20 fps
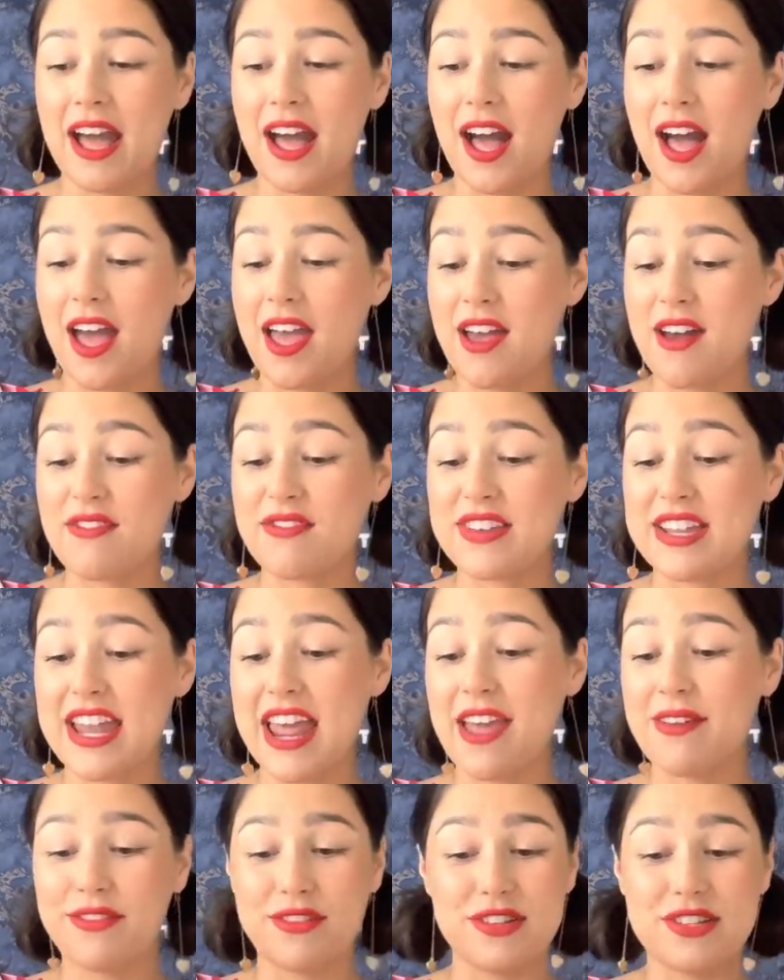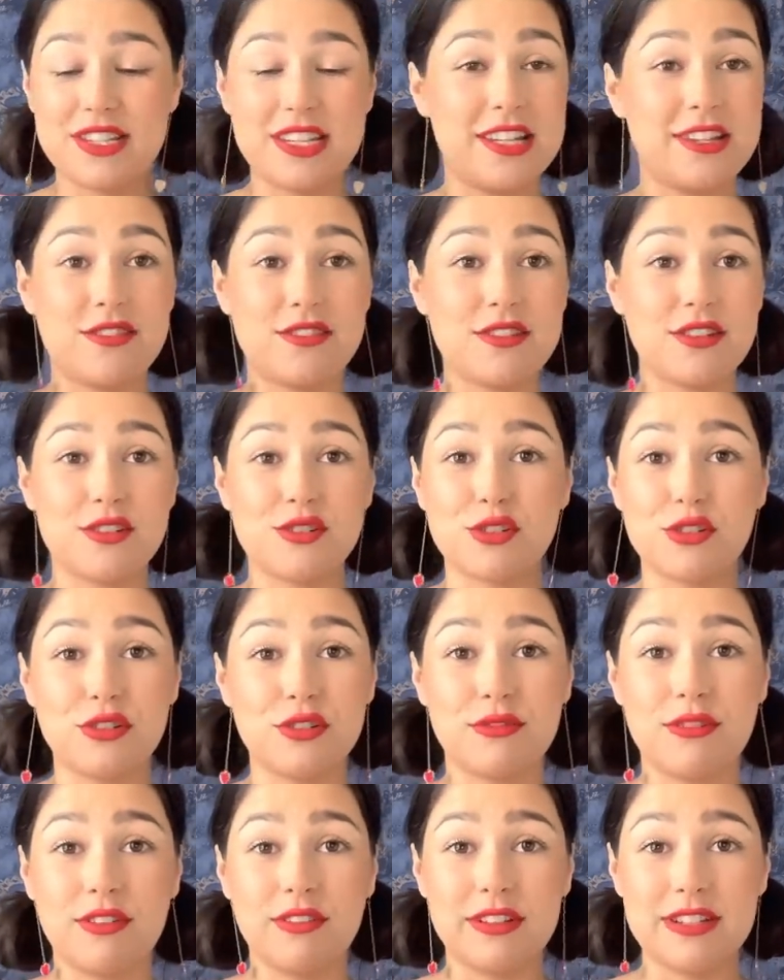I have never seen such
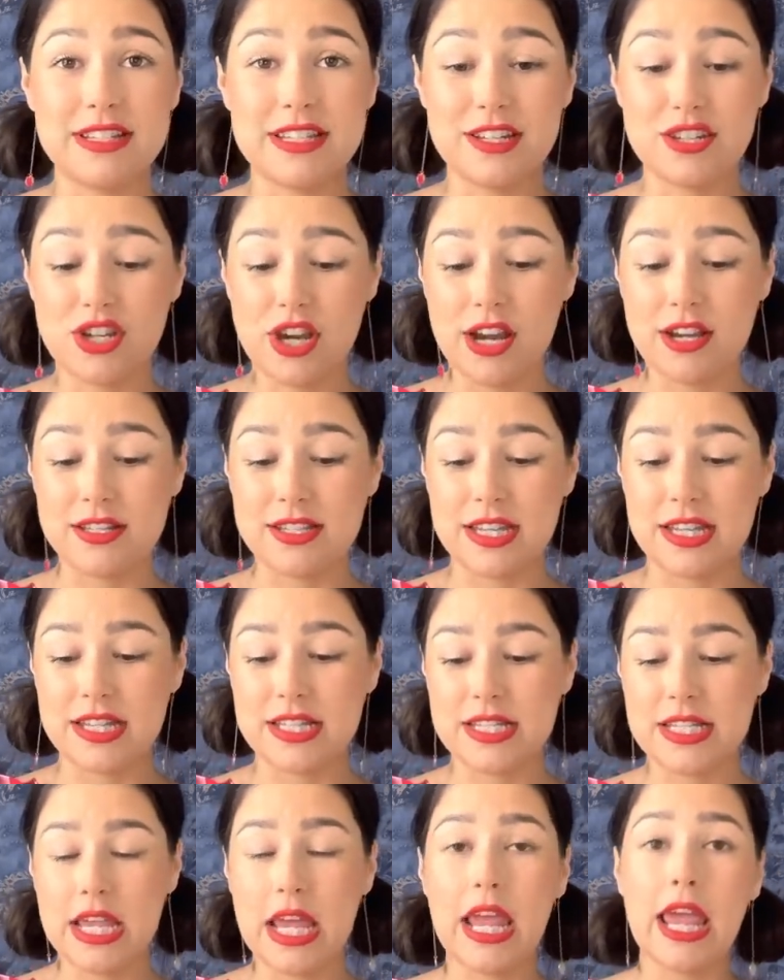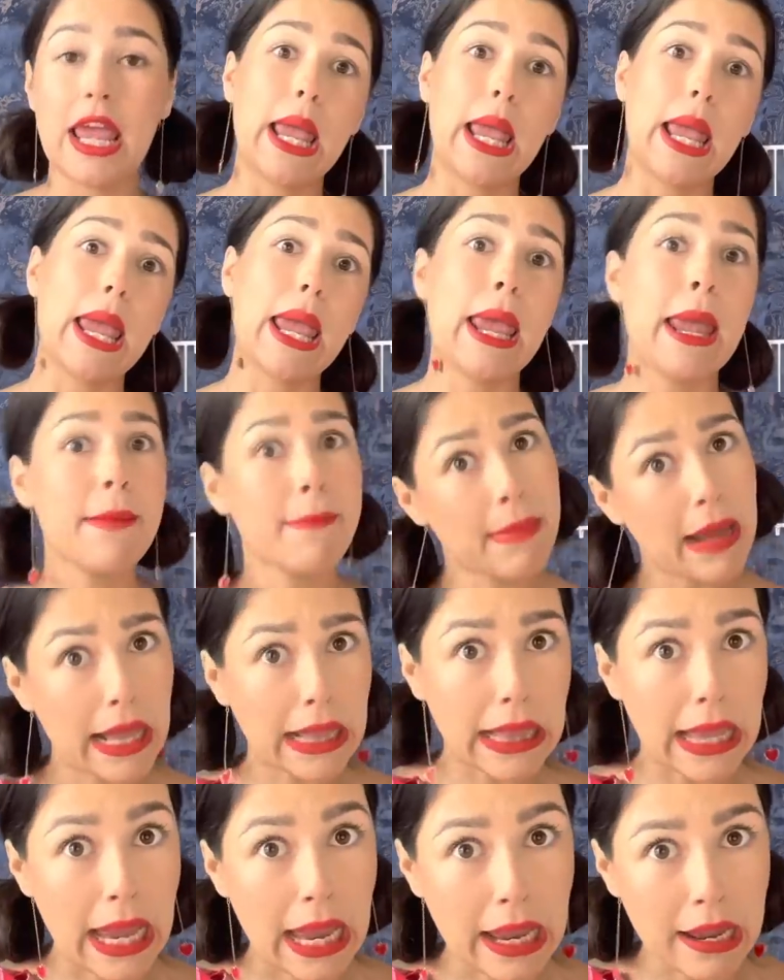good quality jerseys in
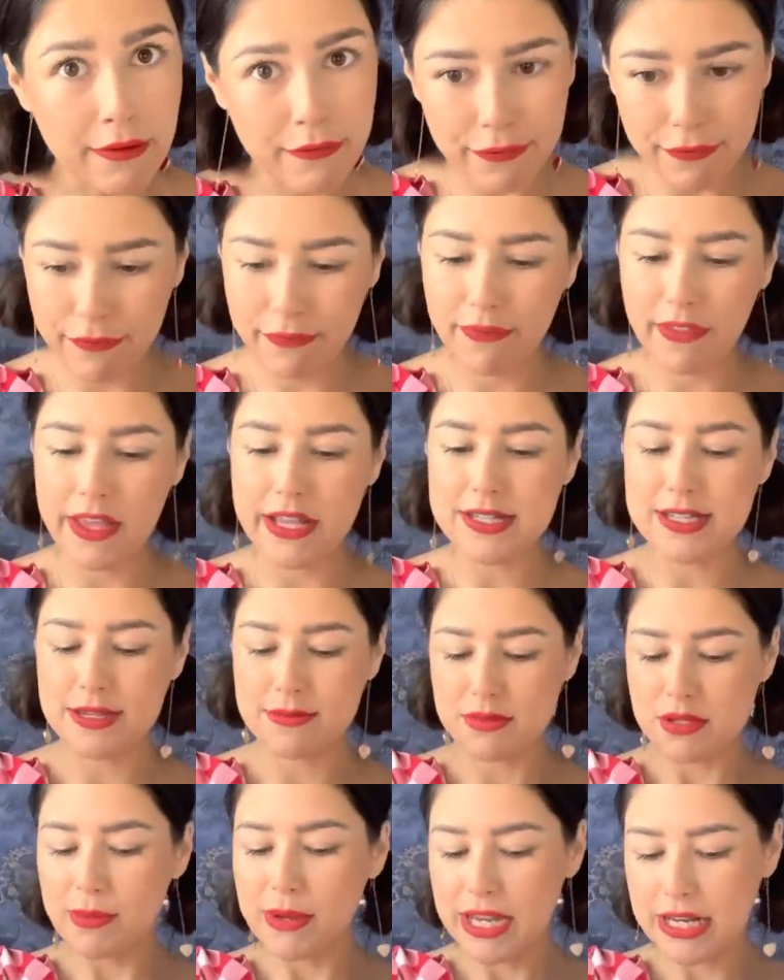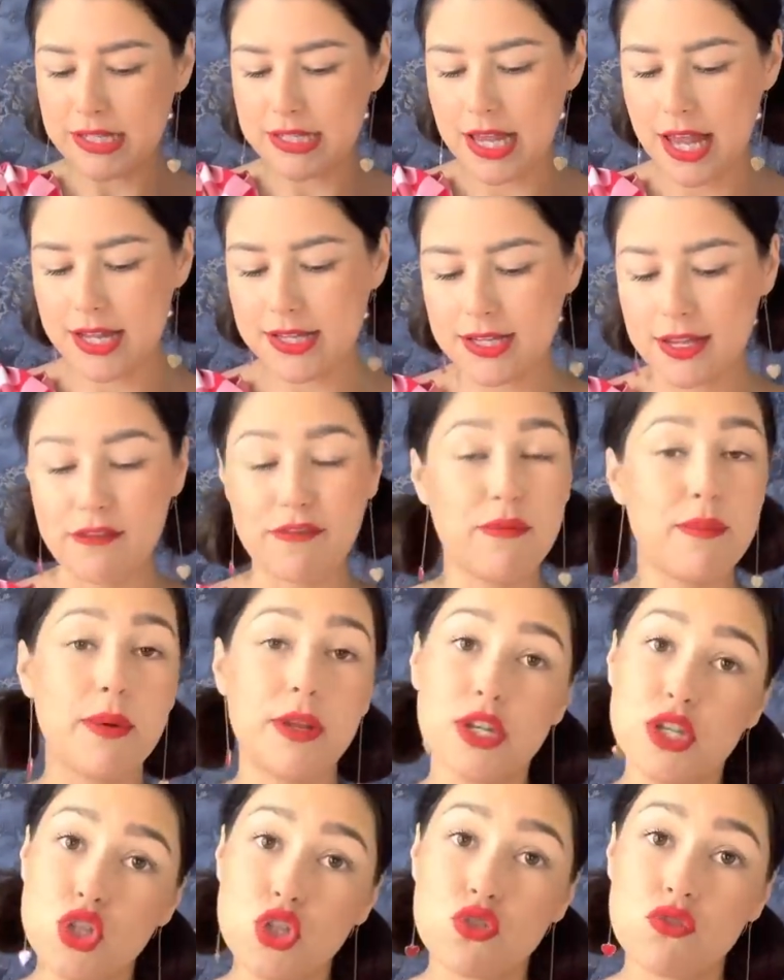my life. That seems a bit excessive,
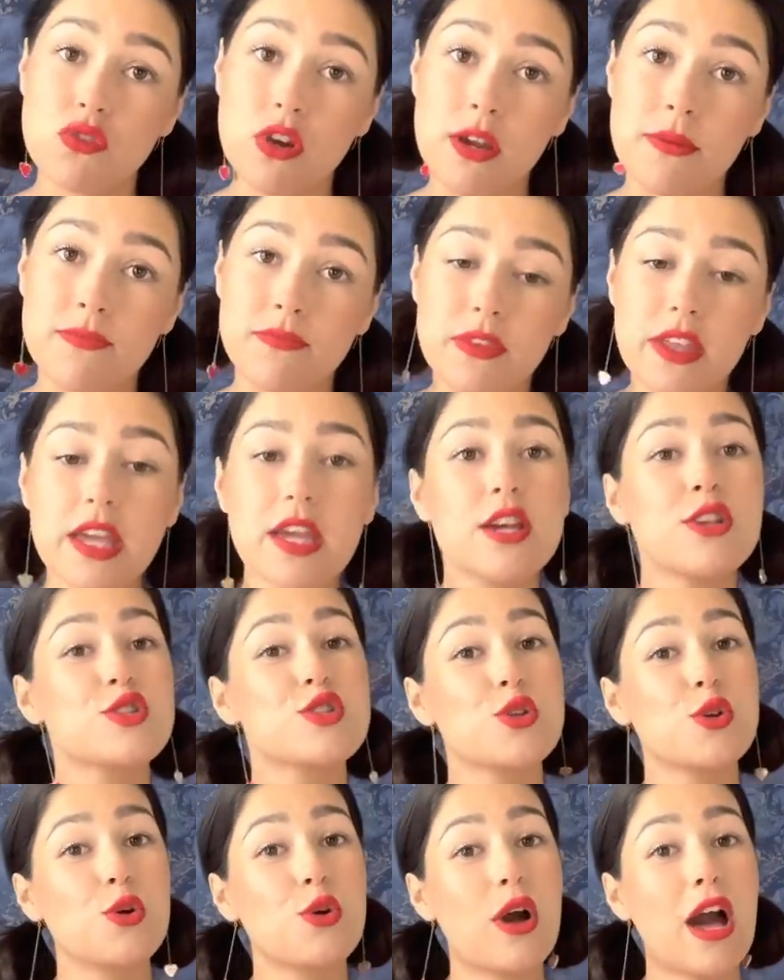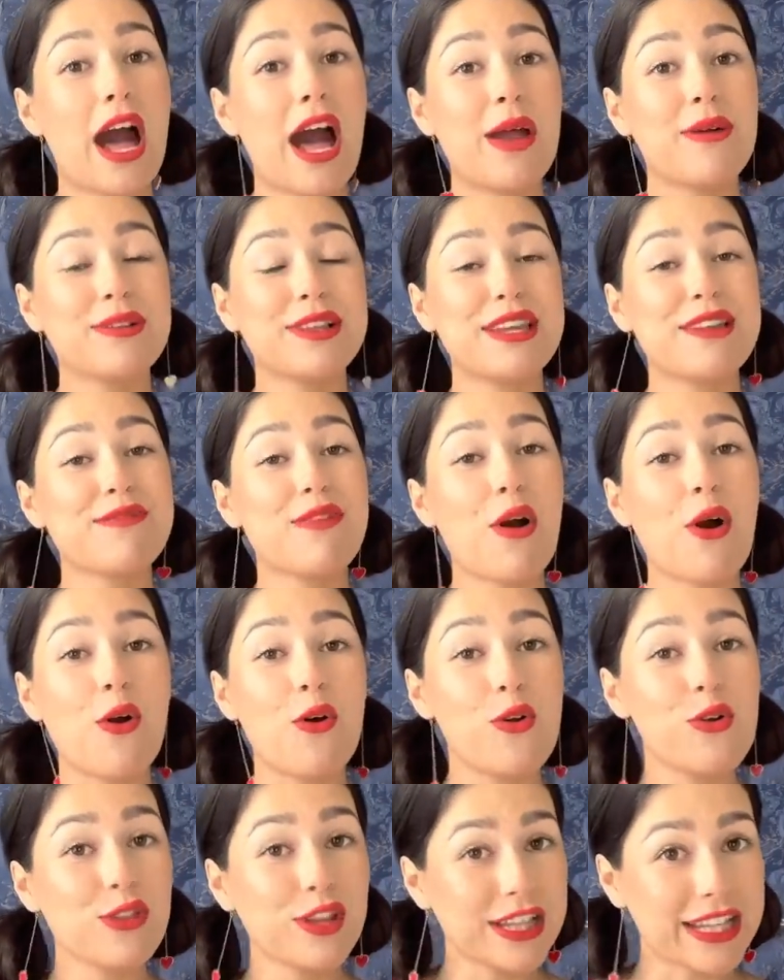but it's true. So I will leave
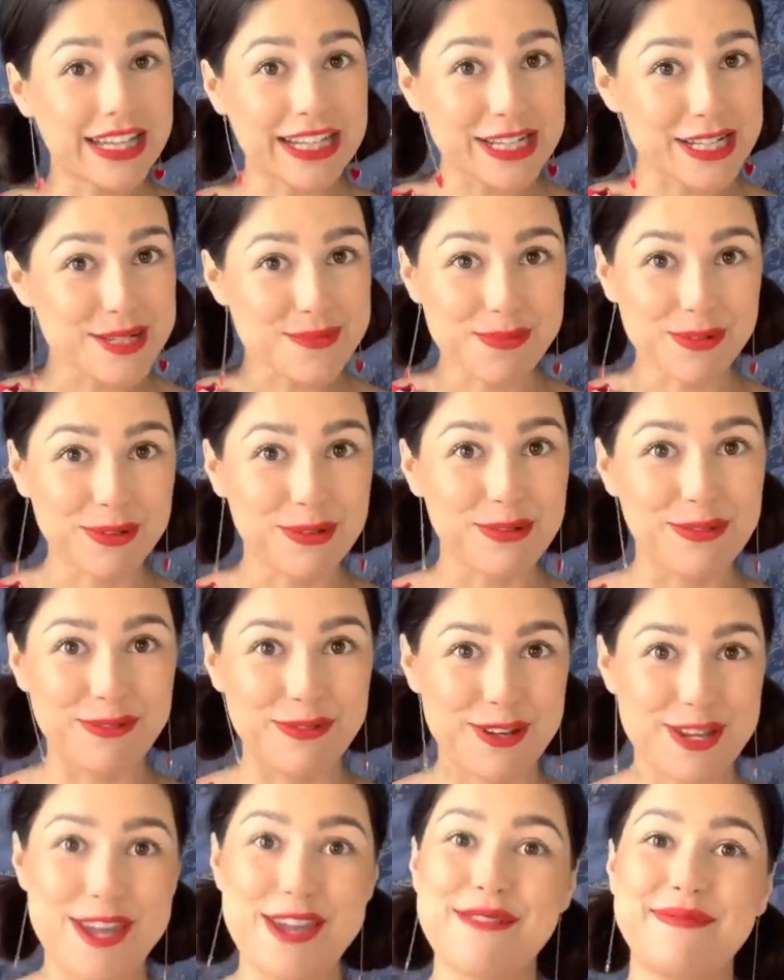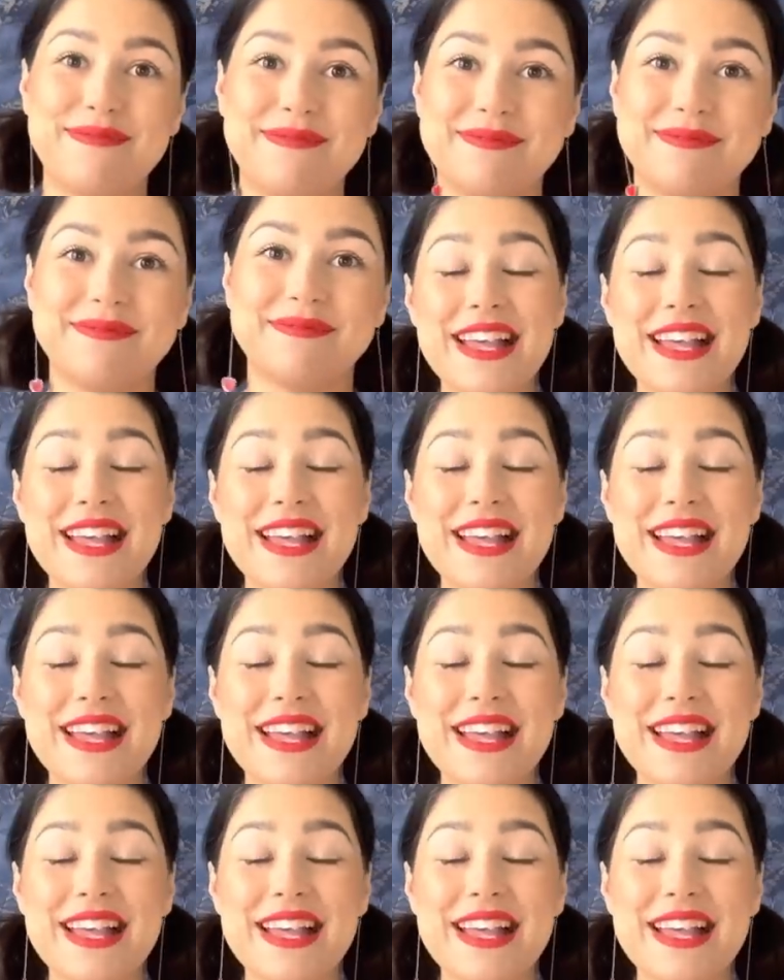all the links below for you.